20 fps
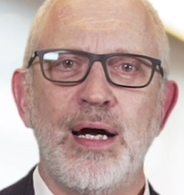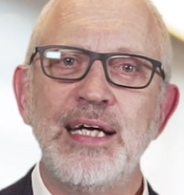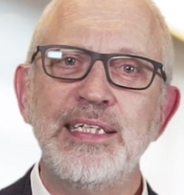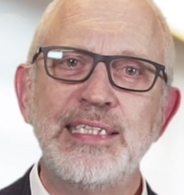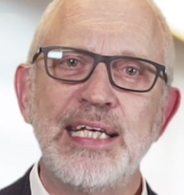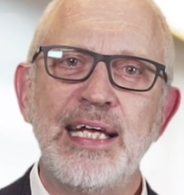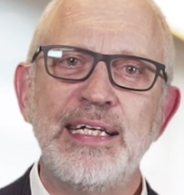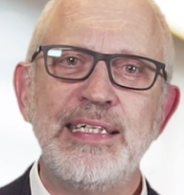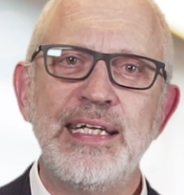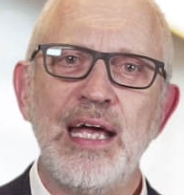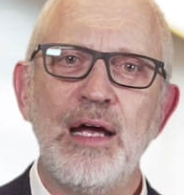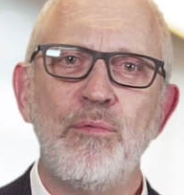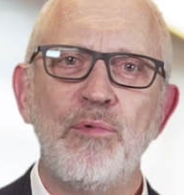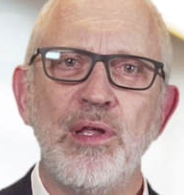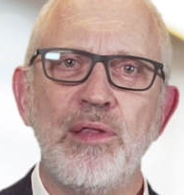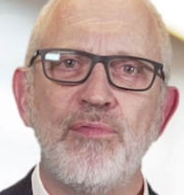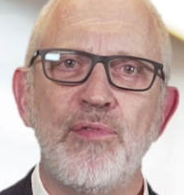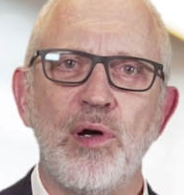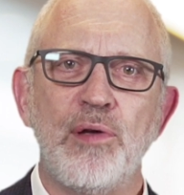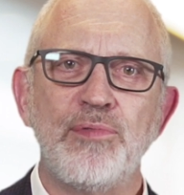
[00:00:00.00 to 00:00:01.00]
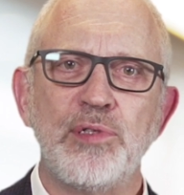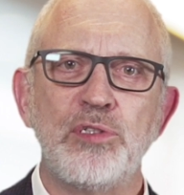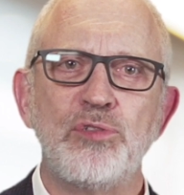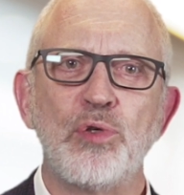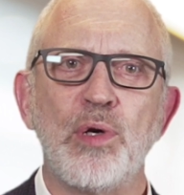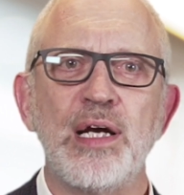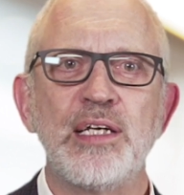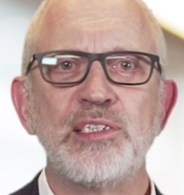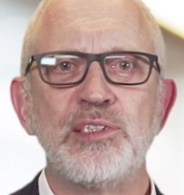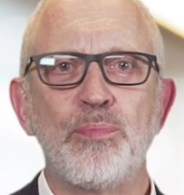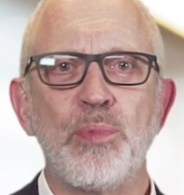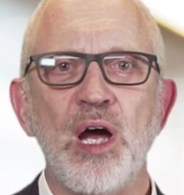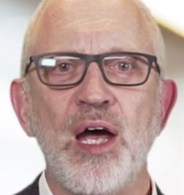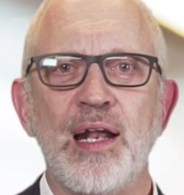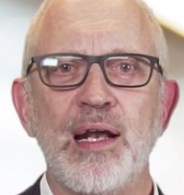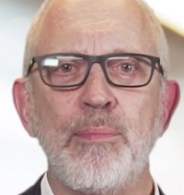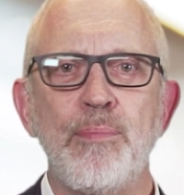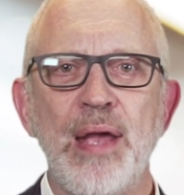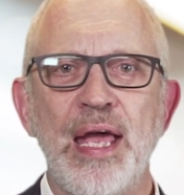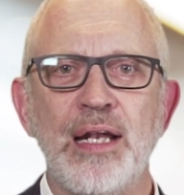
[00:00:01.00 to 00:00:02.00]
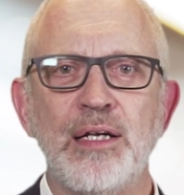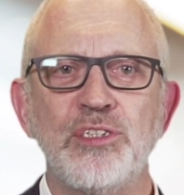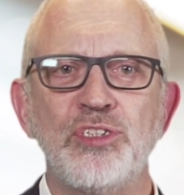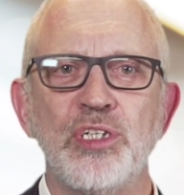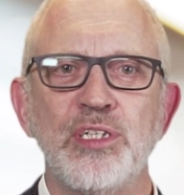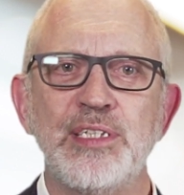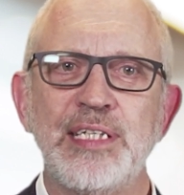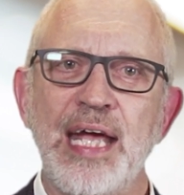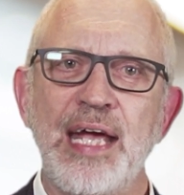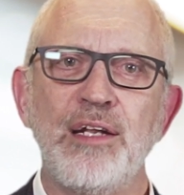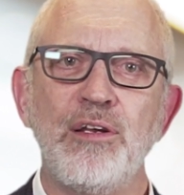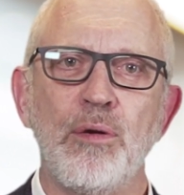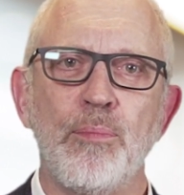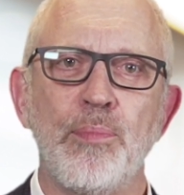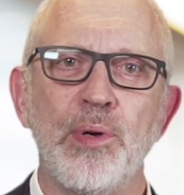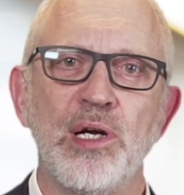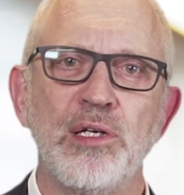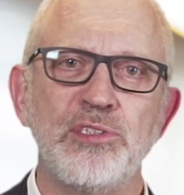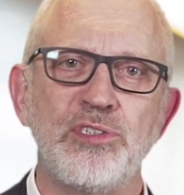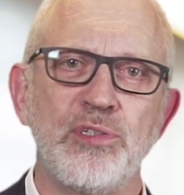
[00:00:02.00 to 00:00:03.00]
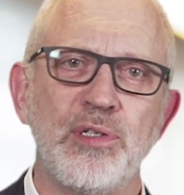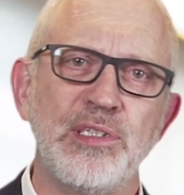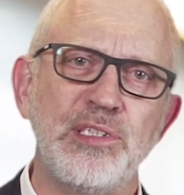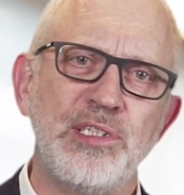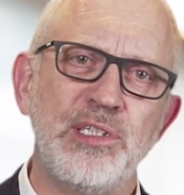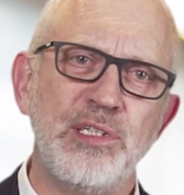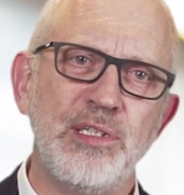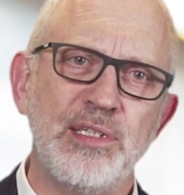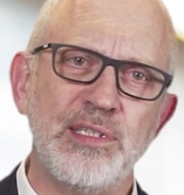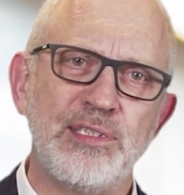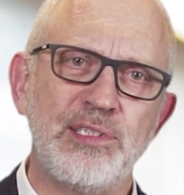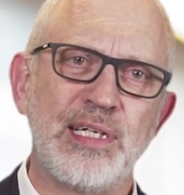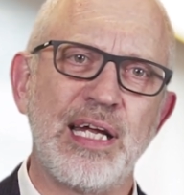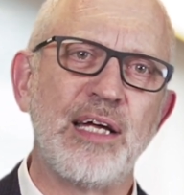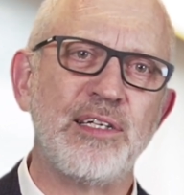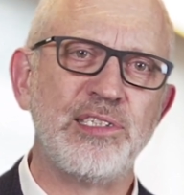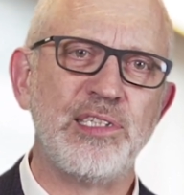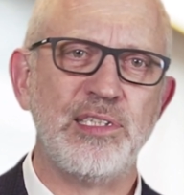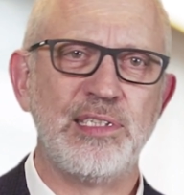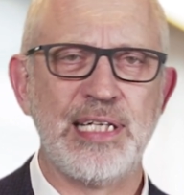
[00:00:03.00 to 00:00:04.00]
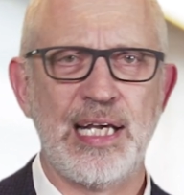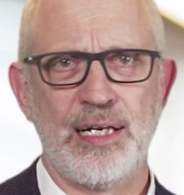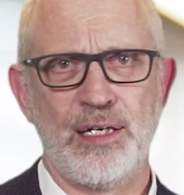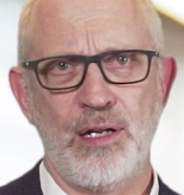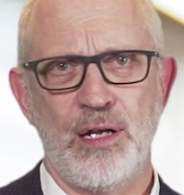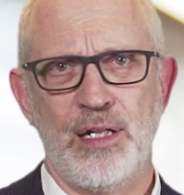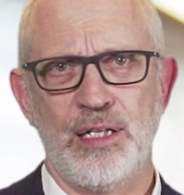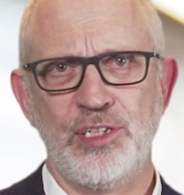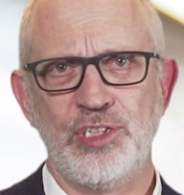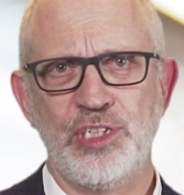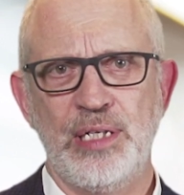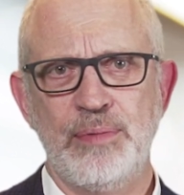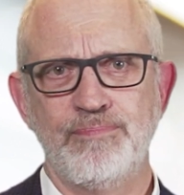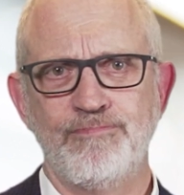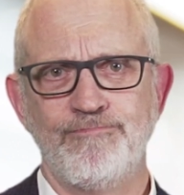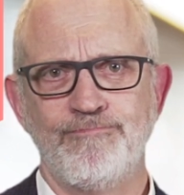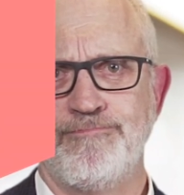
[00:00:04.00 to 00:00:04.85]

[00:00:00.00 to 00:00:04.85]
I sat down with Volvo Trucks product manager Daniel Bergström to discuss the technology.